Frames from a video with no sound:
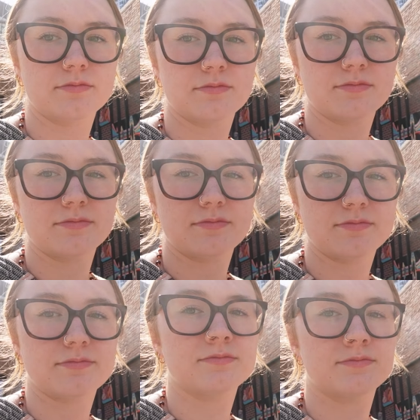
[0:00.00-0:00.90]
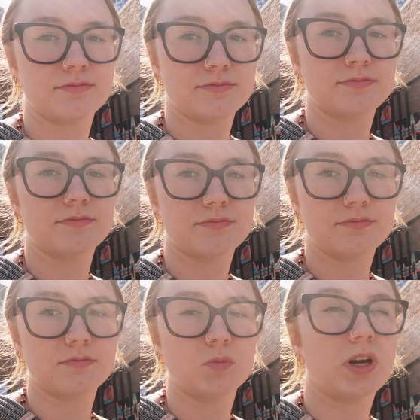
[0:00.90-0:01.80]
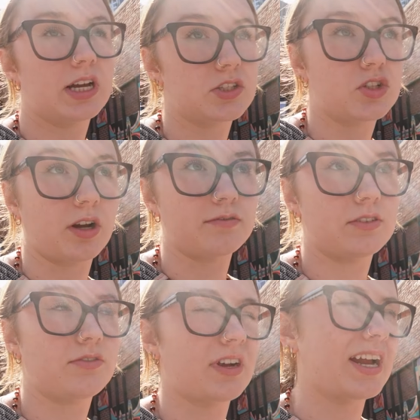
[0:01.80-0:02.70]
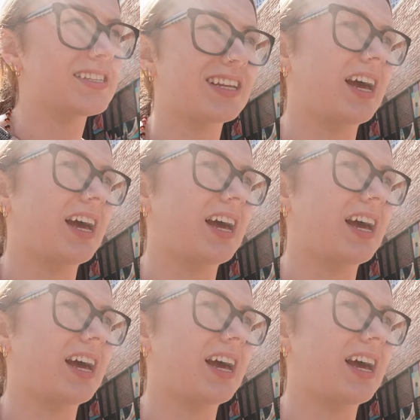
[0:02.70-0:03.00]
the aioli was really yummy. We got truffle fries, and